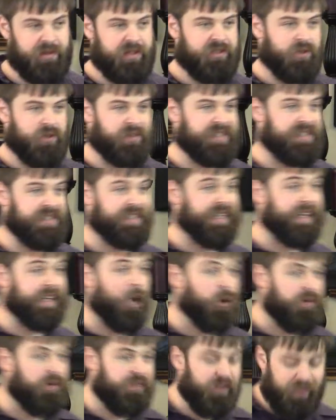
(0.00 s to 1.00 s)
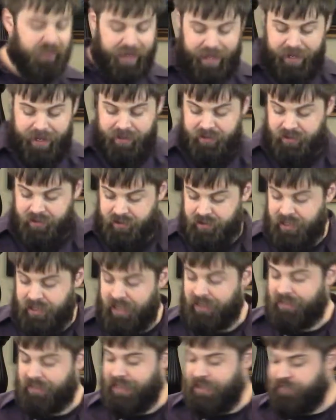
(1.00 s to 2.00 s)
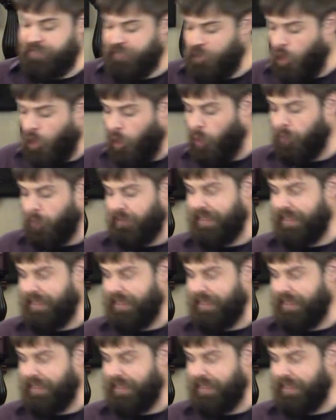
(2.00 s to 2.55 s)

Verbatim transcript: So, it says, Get out of your land, leave your home,